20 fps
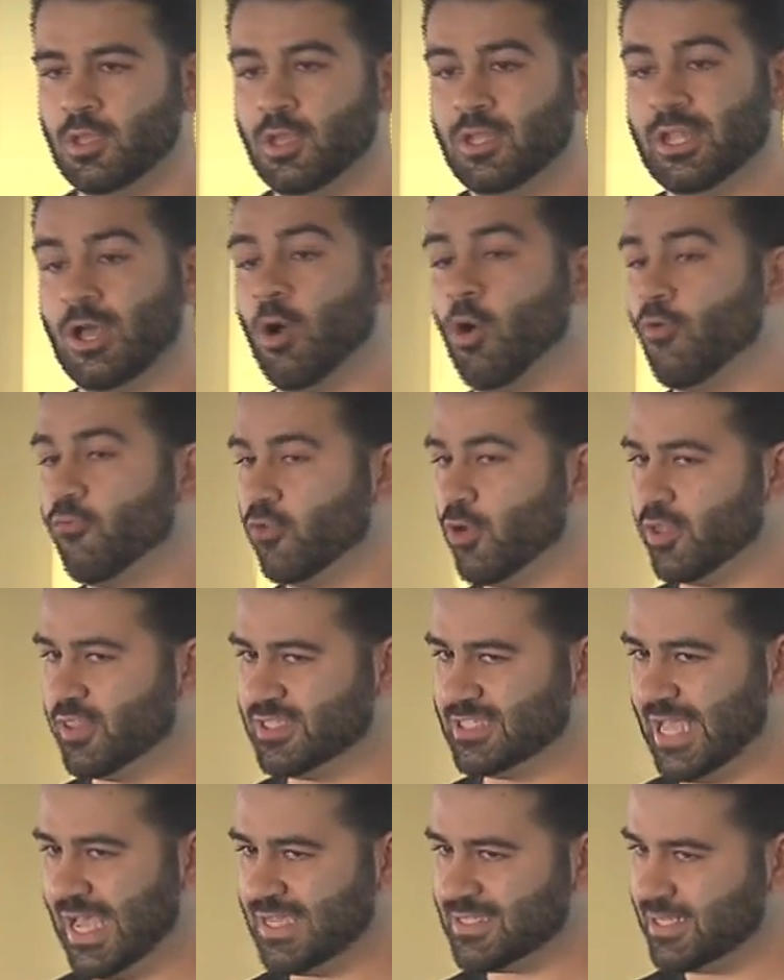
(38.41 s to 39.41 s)
Now, overall,
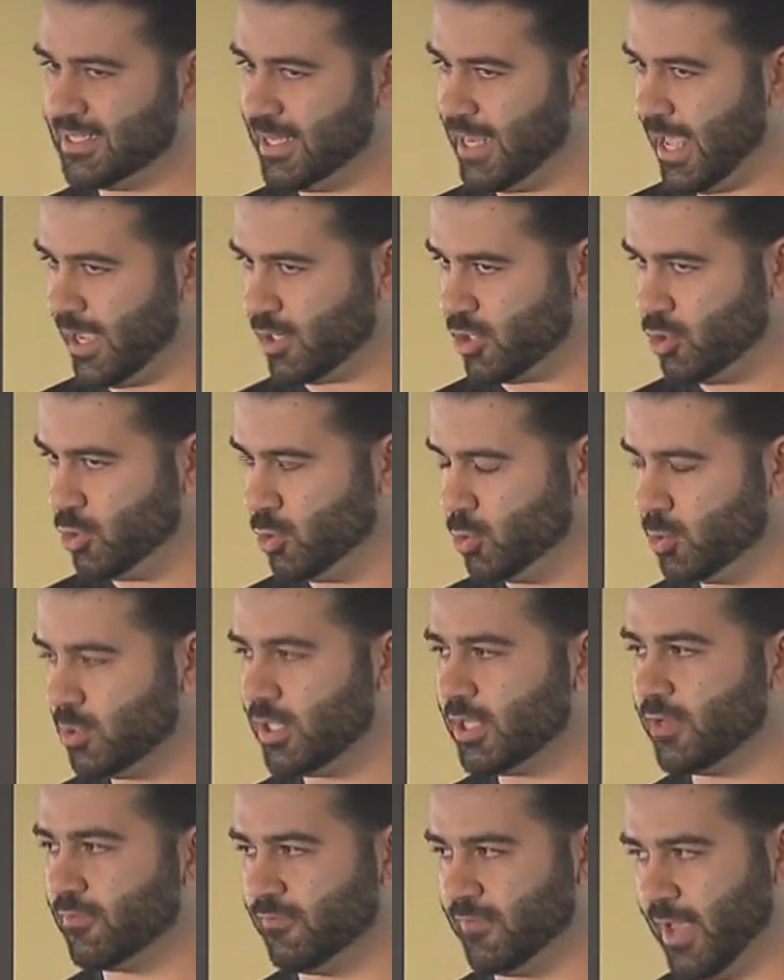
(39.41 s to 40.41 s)
this has a net
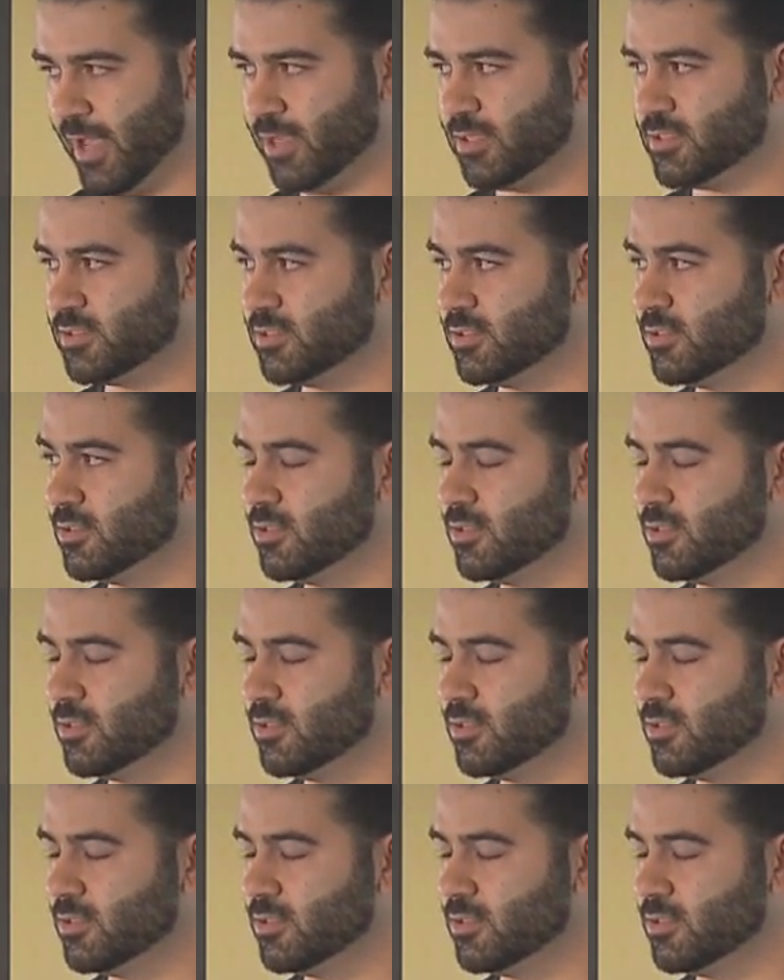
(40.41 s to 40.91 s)
cooling effect,